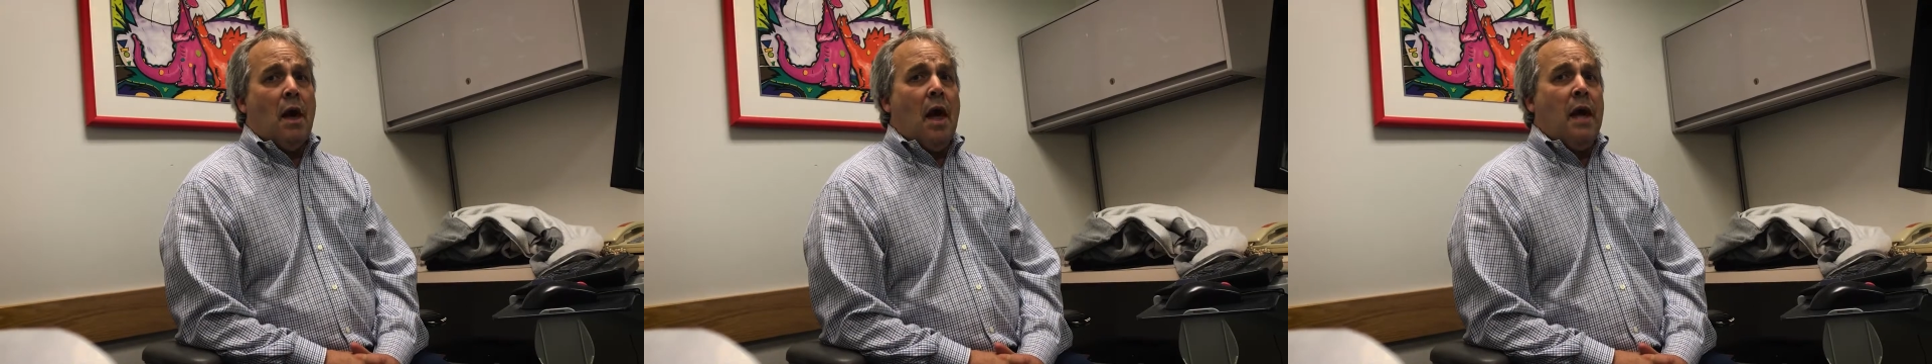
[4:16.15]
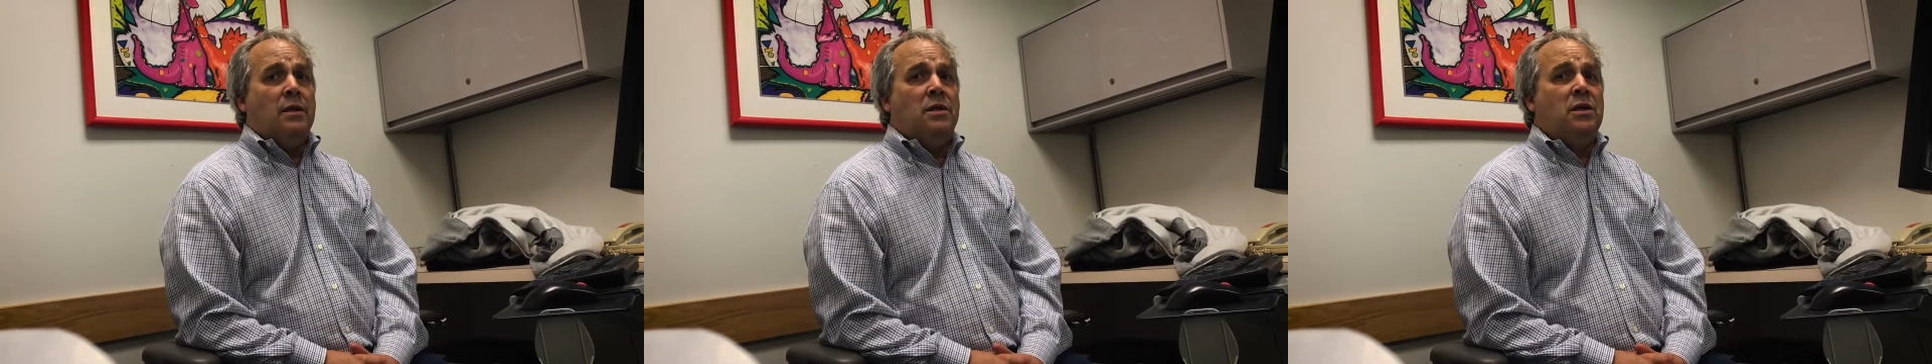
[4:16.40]

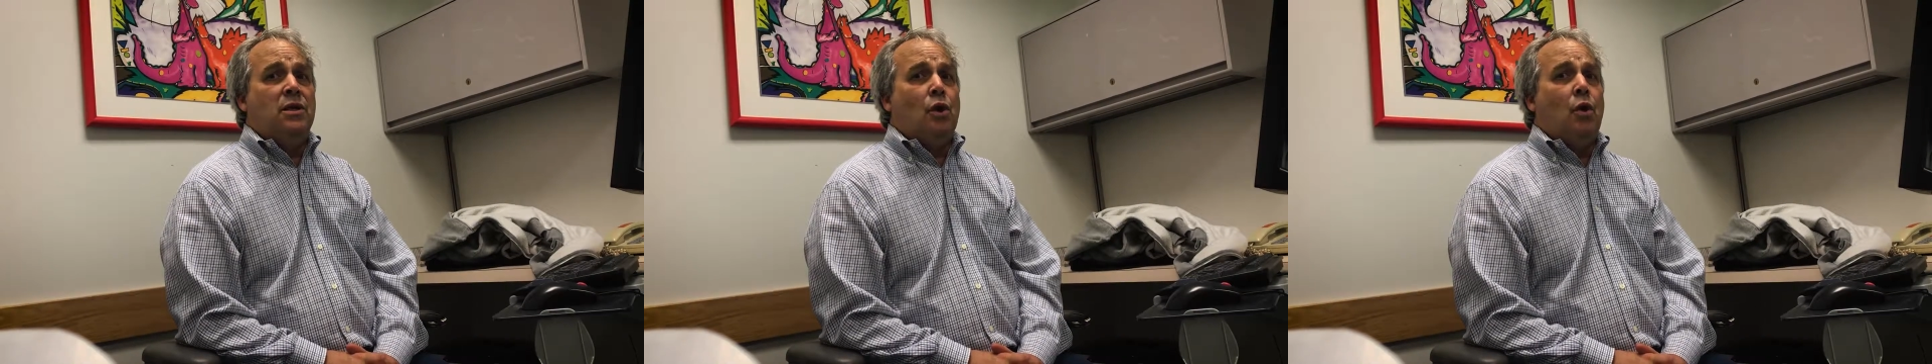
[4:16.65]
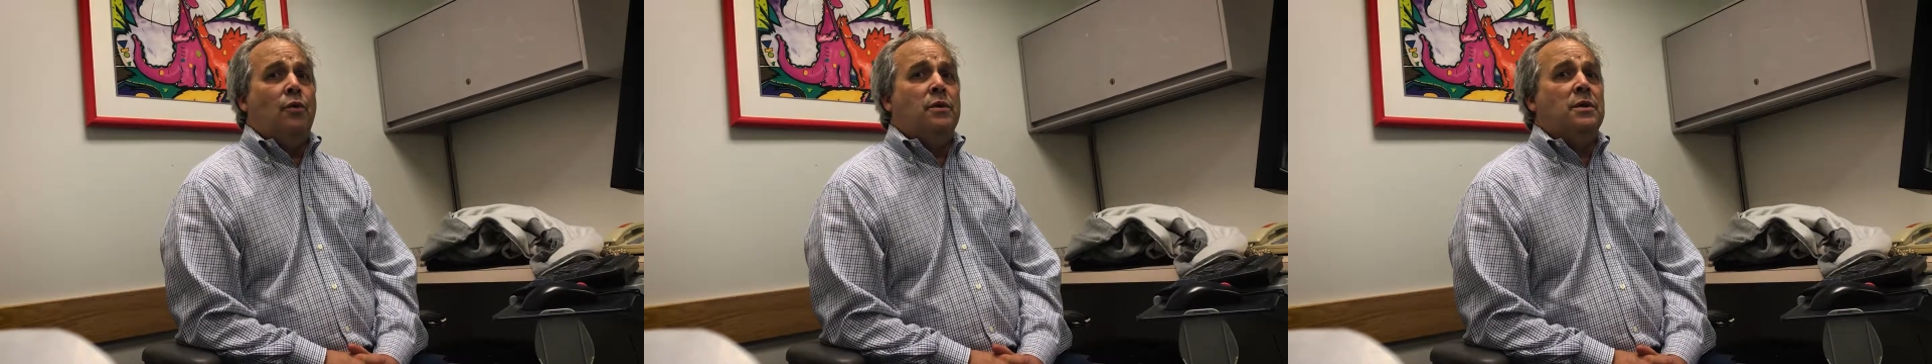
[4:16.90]
and
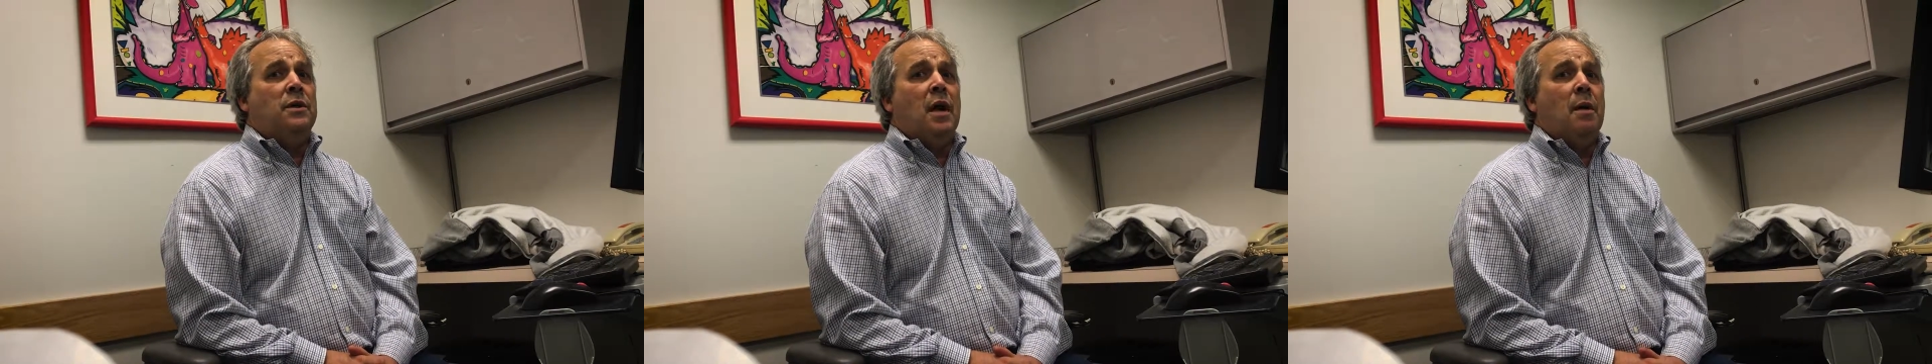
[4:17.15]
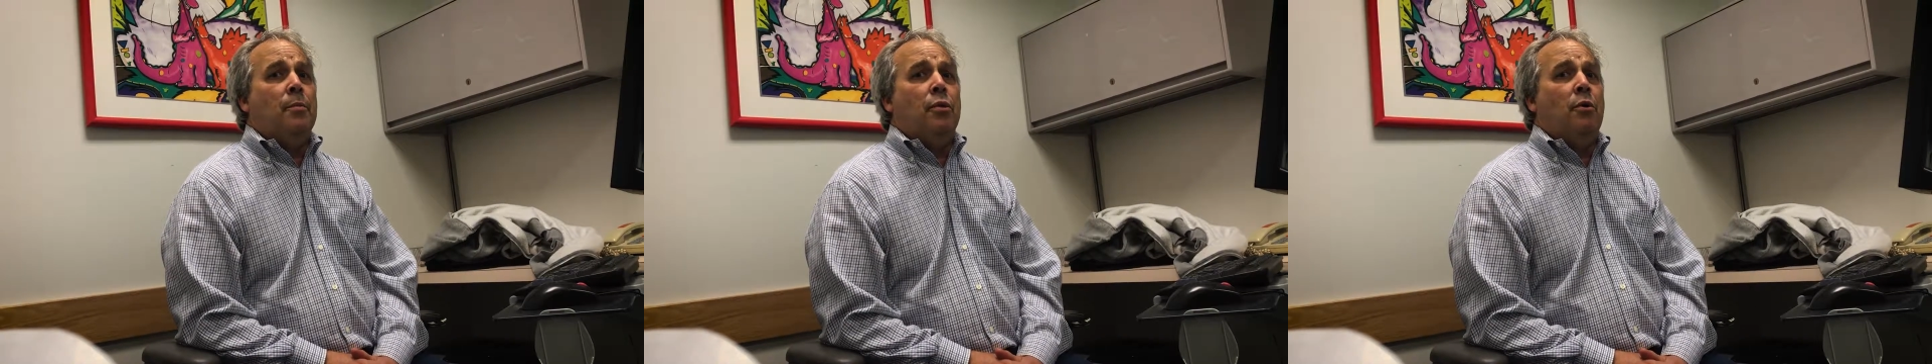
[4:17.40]
slow to
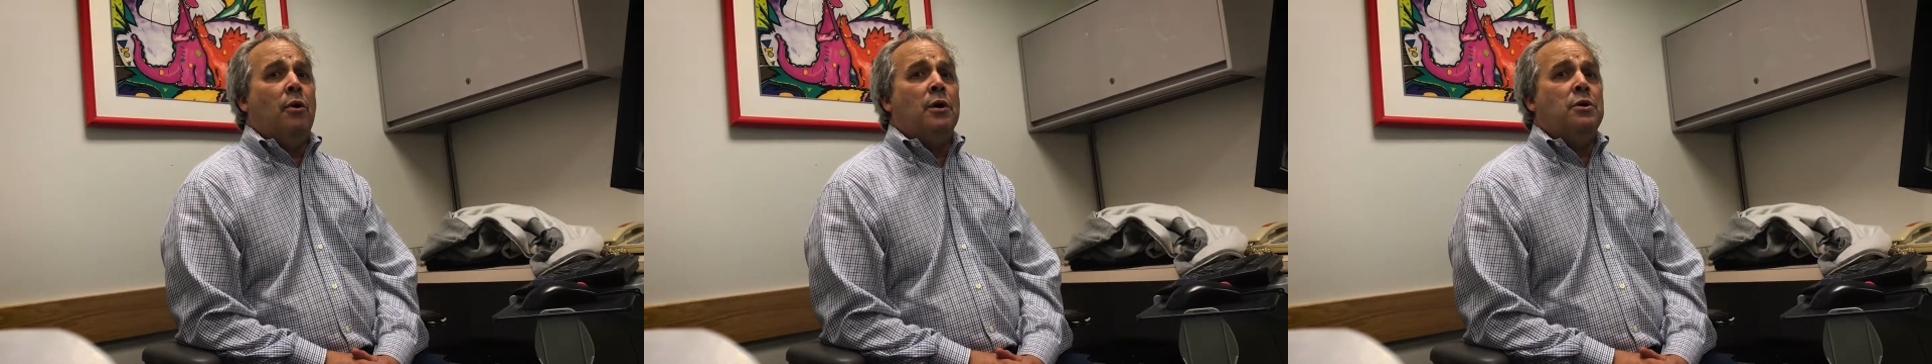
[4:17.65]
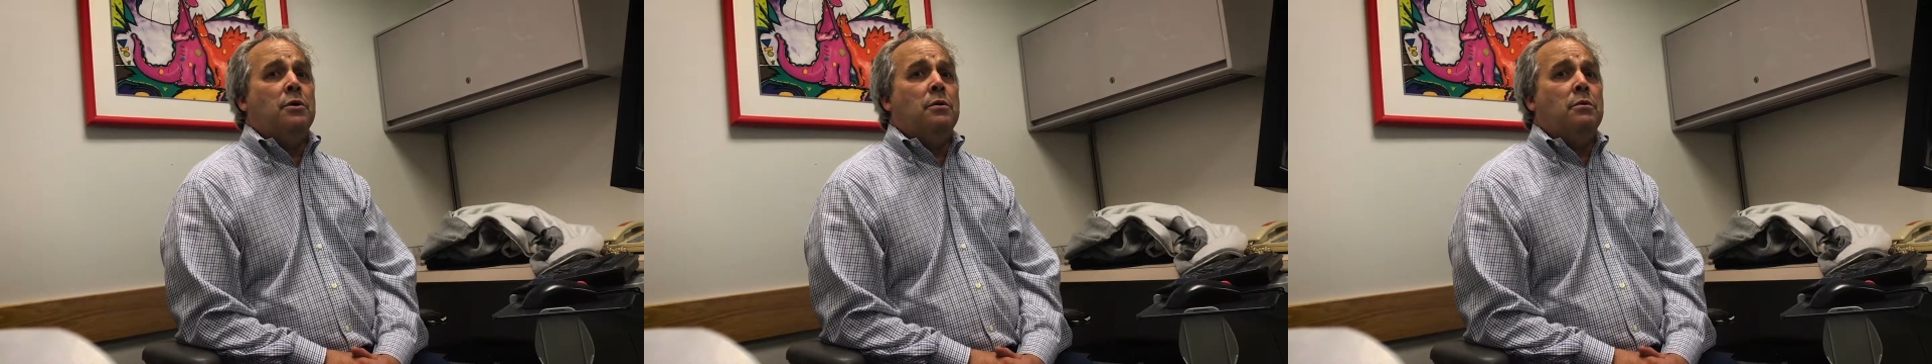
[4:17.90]
stop
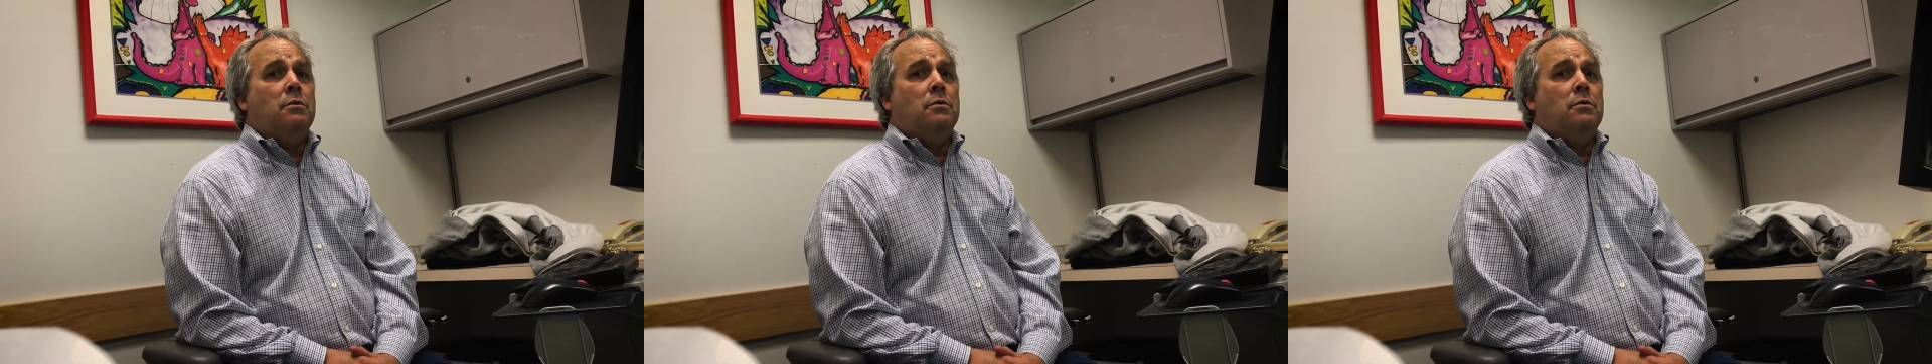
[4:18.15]
progression.